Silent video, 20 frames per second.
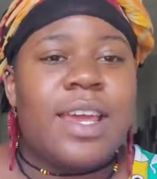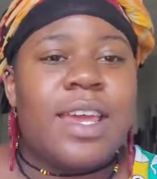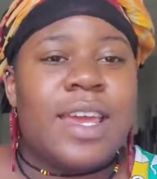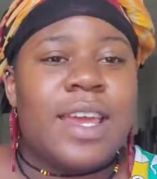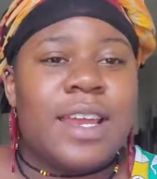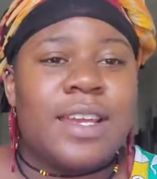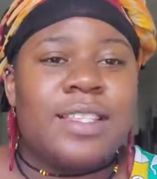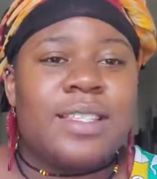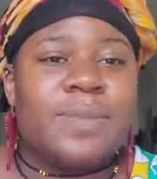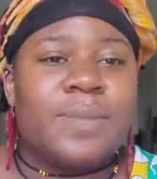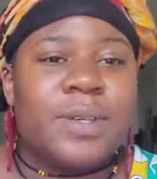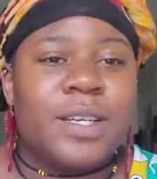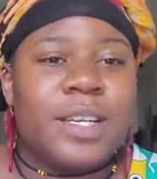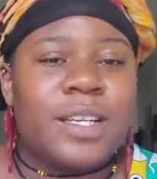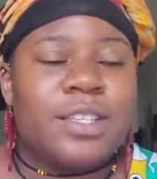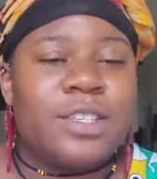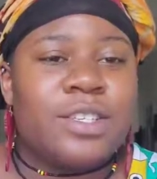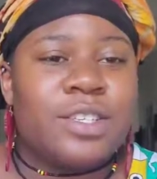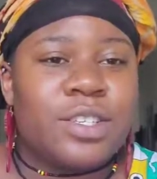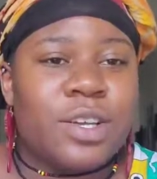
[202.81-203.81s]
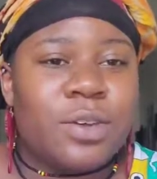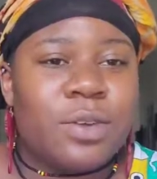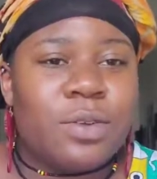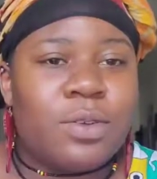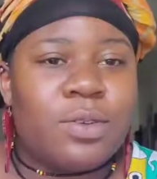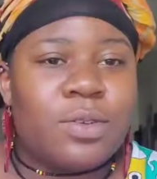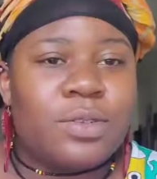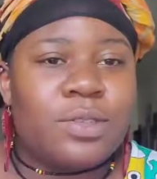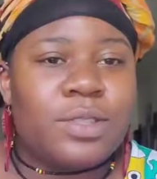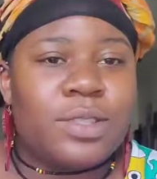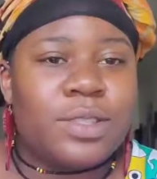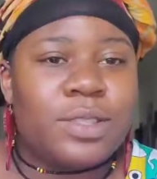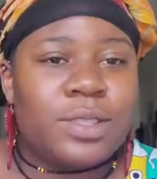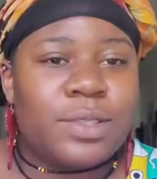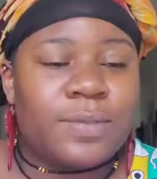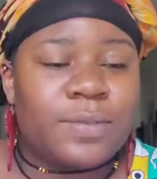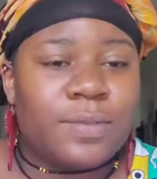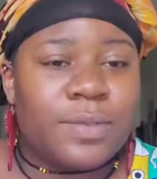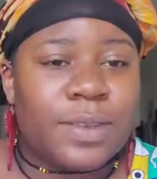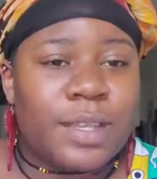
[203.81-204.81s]
In splitting the souls
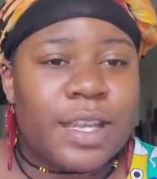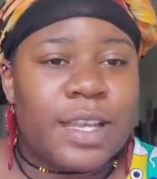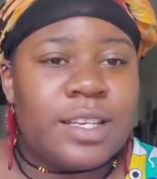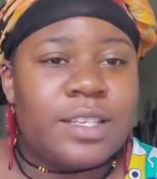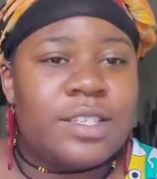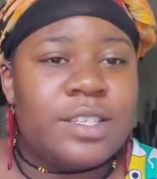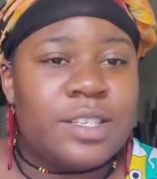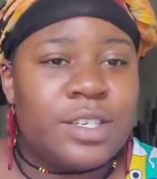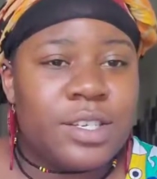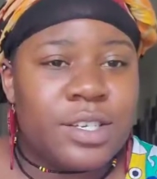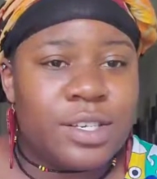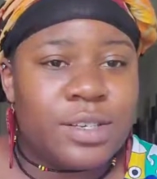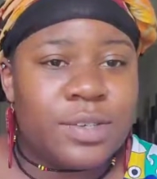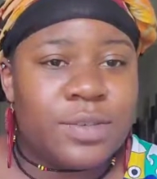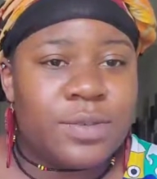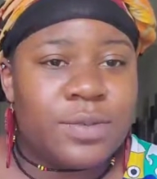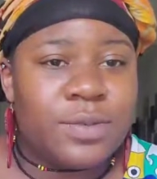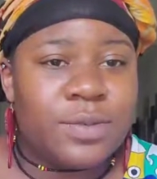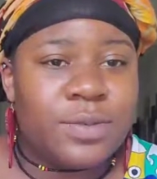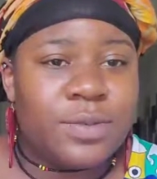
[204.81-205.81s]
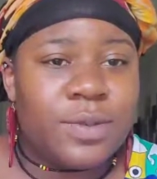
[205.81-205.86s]
into two,